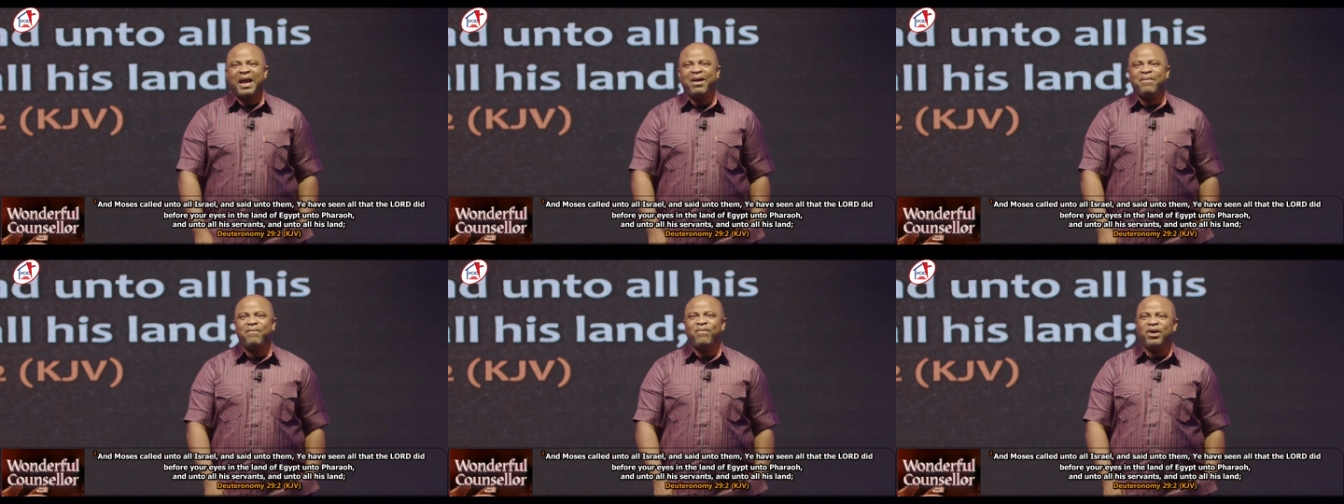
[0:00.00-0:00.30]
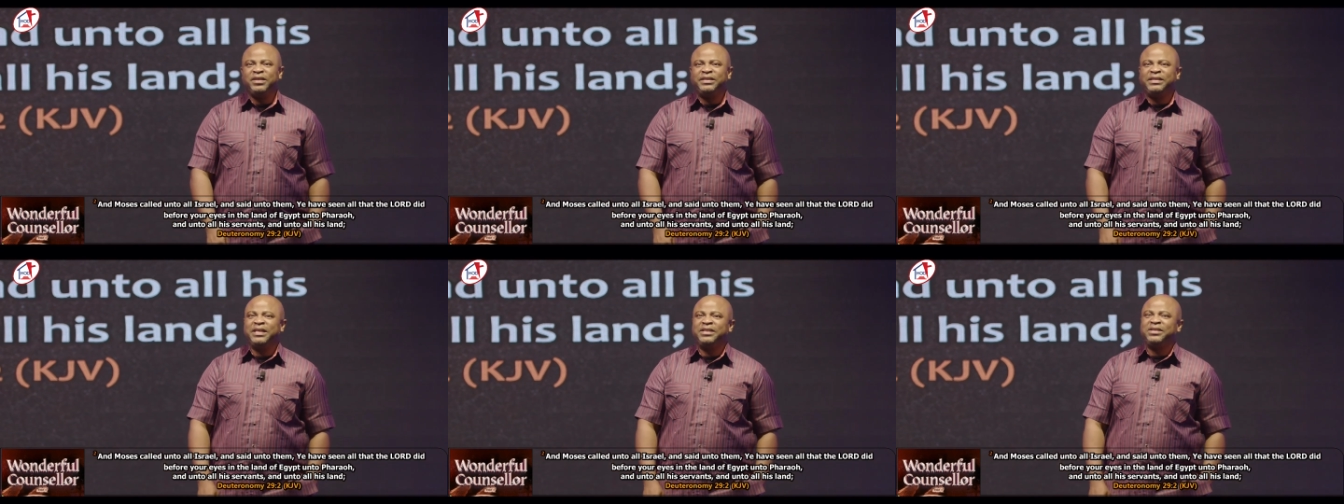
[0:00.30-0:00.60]

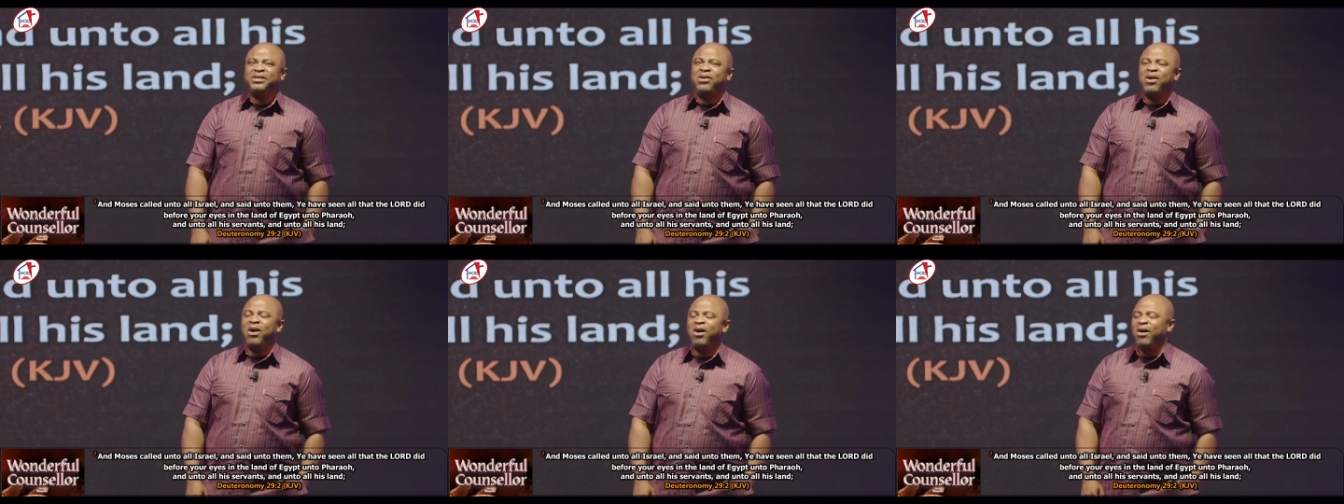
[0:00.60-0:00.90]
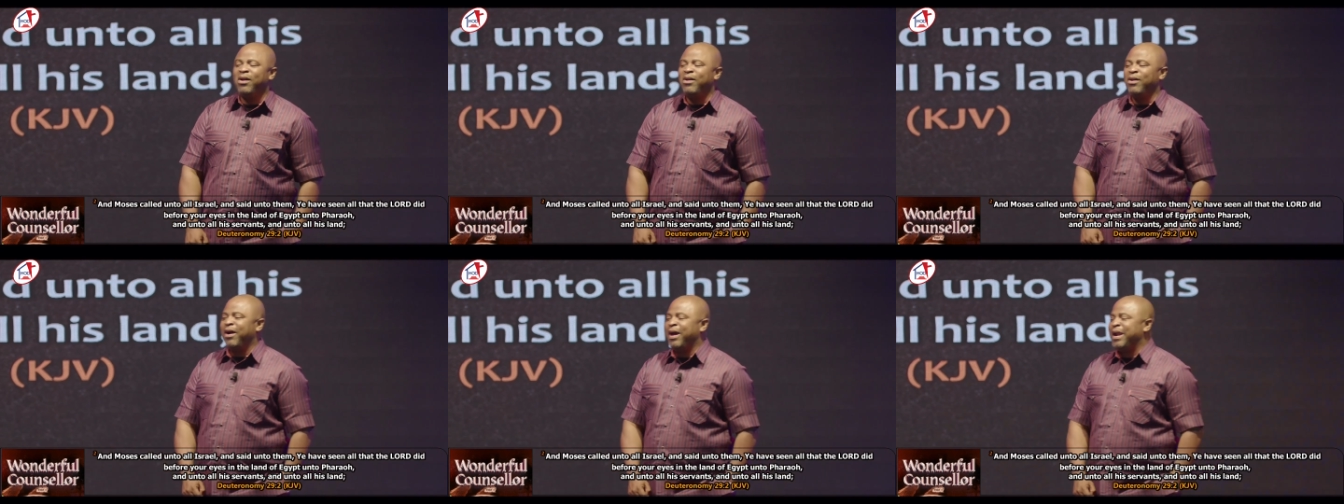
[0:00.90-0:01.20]
And Moses
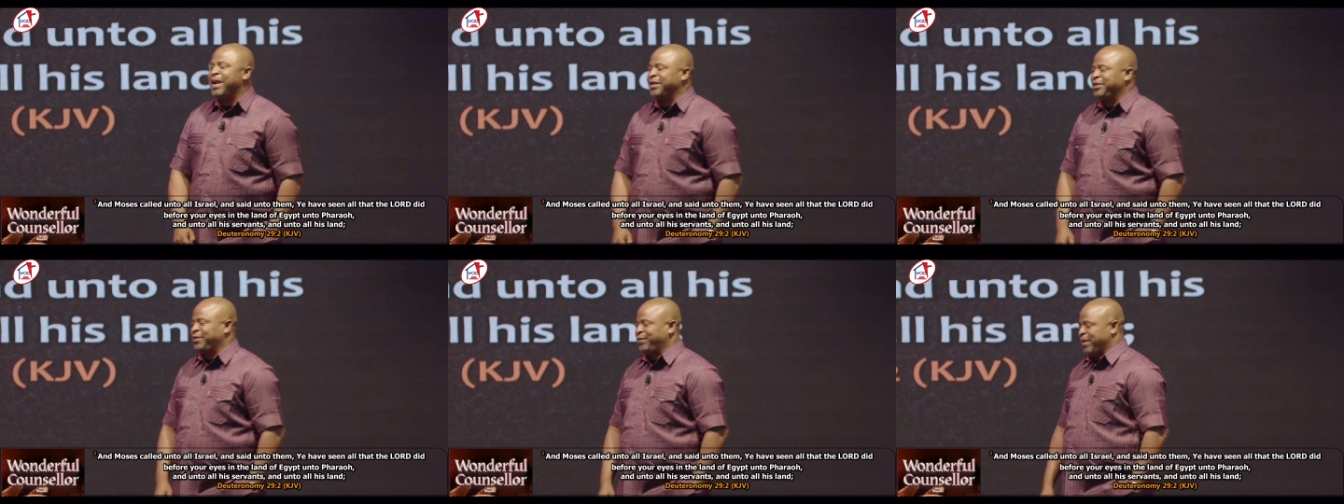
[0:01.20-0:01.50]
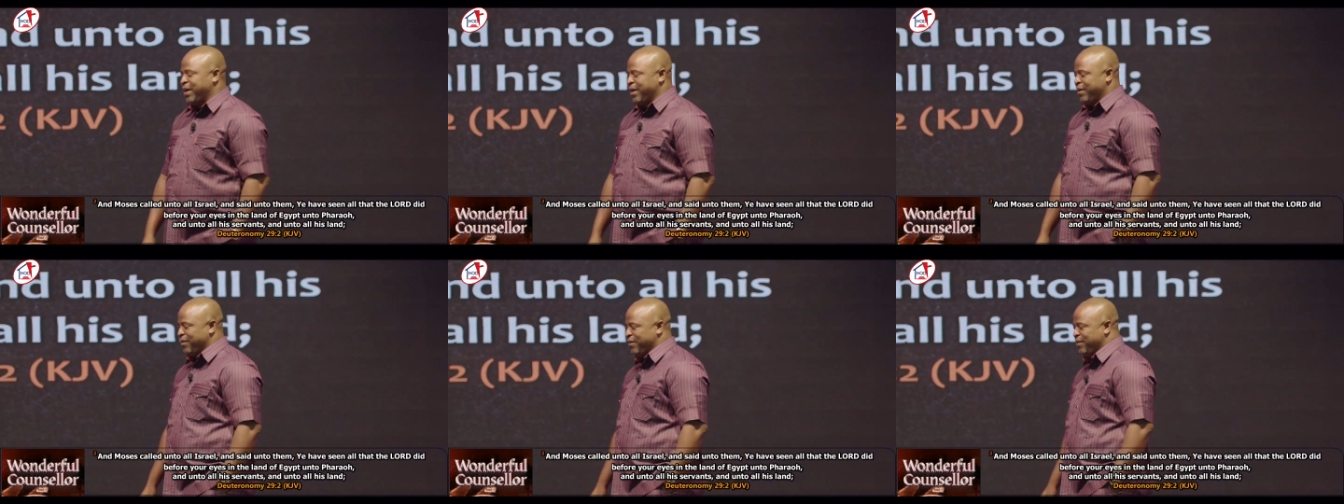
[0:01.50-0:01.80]
called all
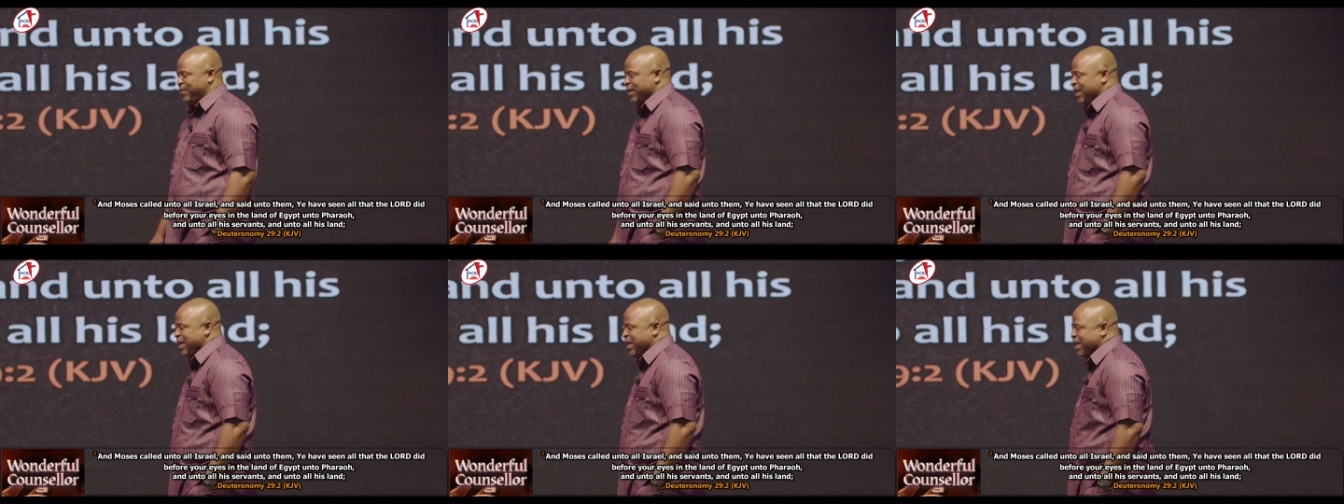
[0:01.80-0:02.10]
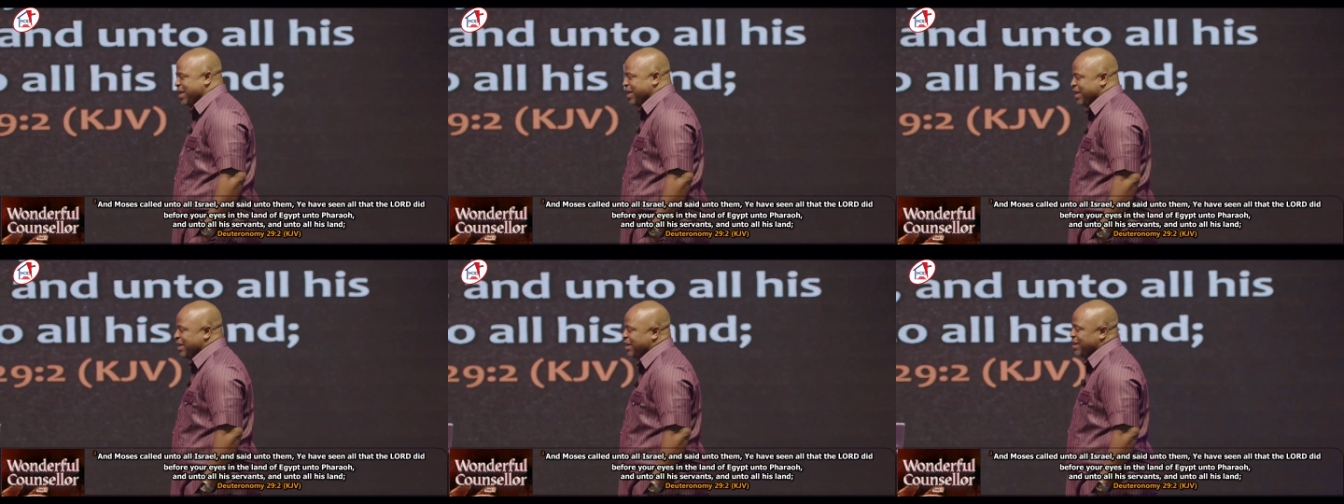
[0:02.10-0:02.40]
Israel,
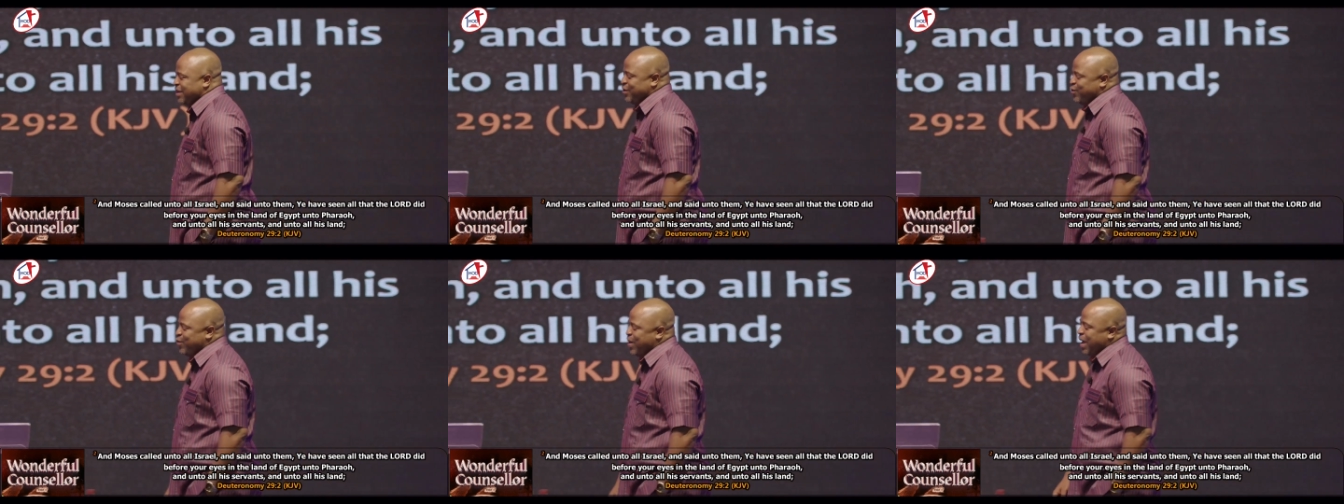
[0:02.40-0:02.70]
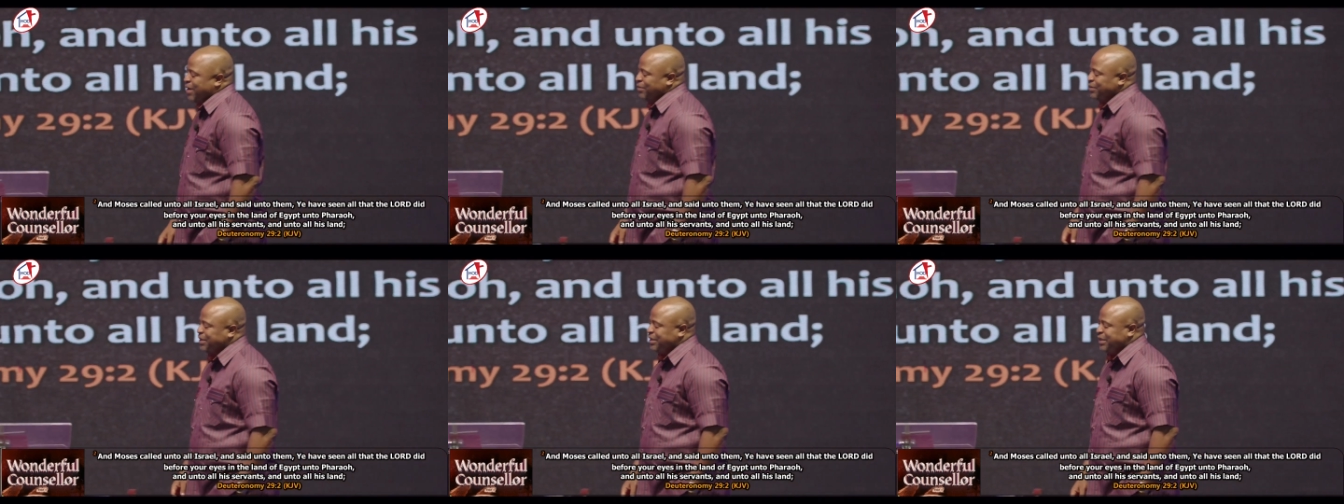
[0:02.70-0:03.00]

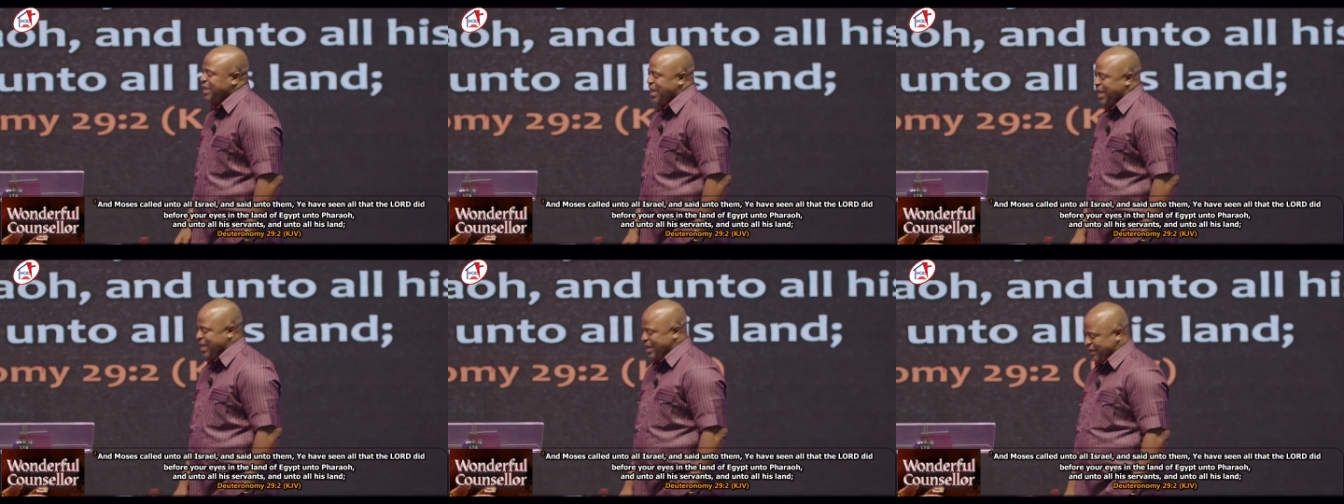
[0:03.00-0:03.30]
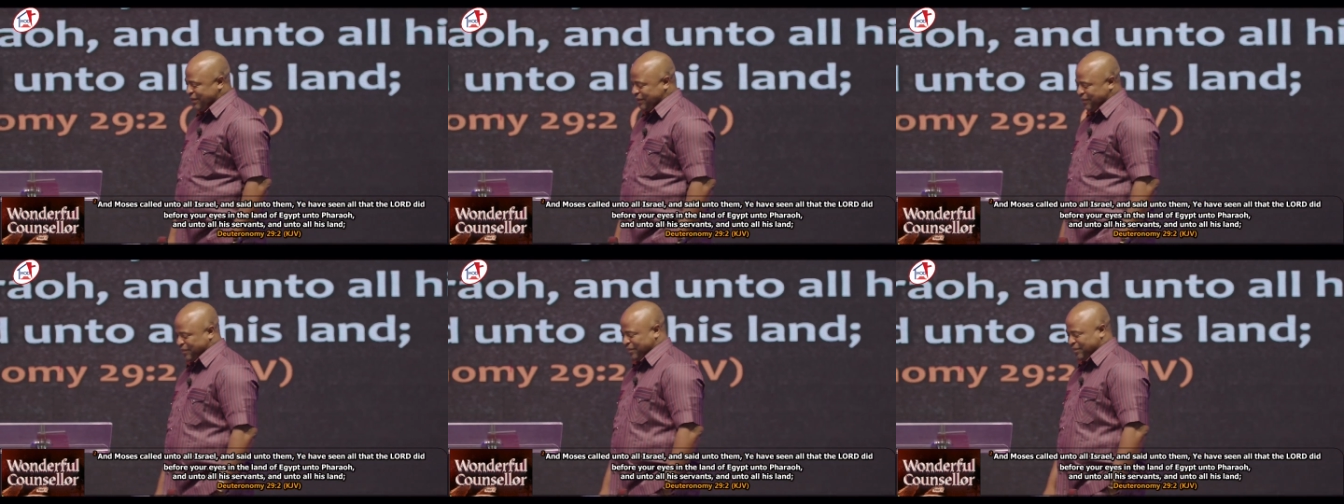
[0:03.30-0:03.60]
You have
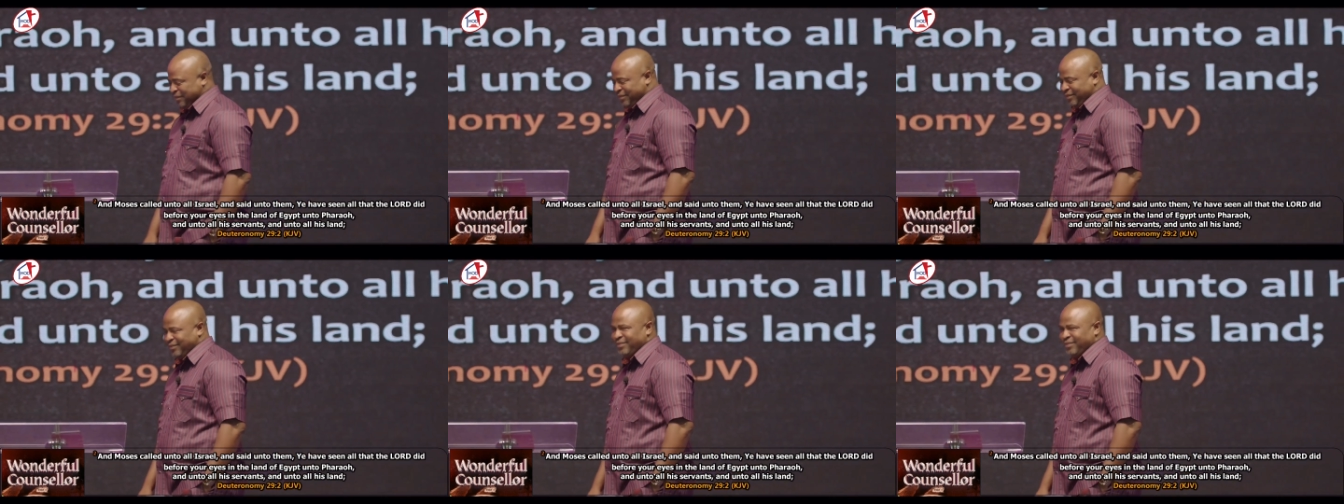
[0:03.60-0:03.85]
seen